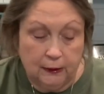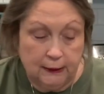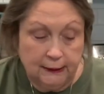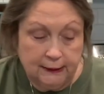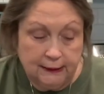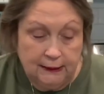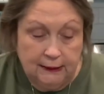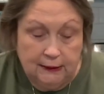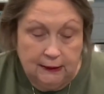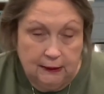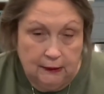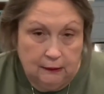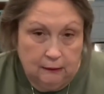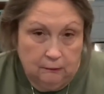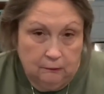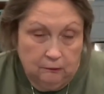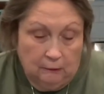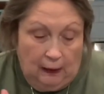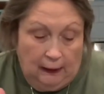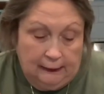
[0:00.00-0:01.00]
because he
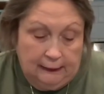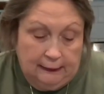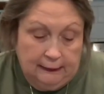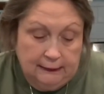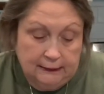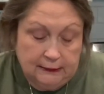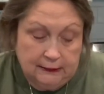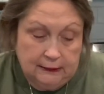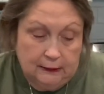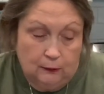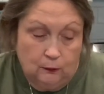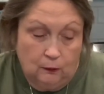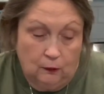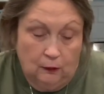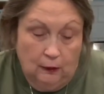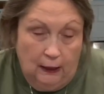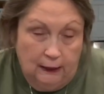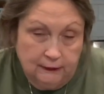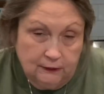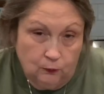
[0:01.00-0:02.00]
didn't
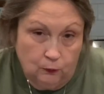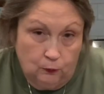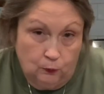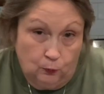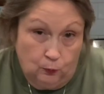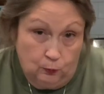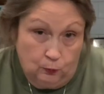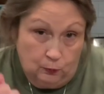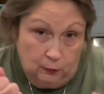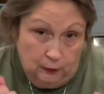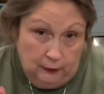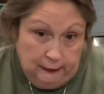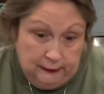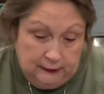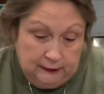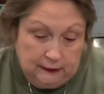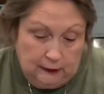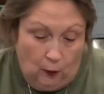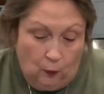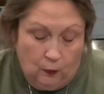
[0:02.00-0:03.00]
realize it would really
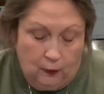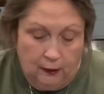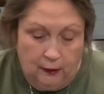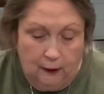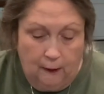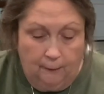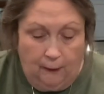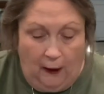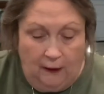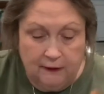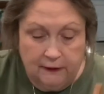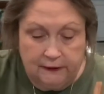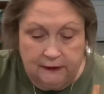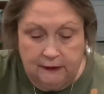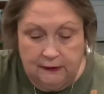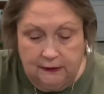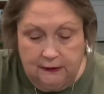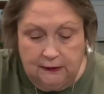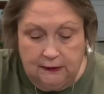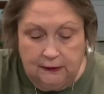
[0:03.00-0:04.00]
soak it up as
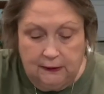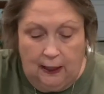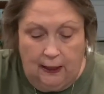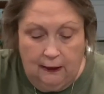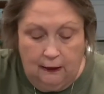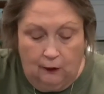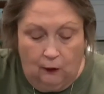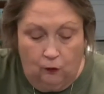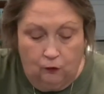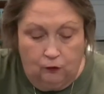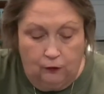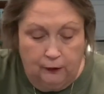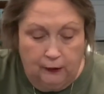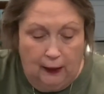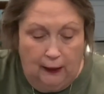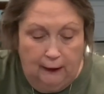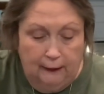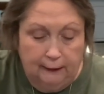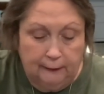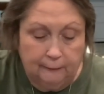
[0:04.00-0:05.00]
it sat
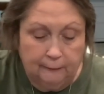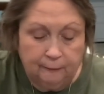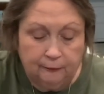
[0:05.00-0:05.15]
overnight.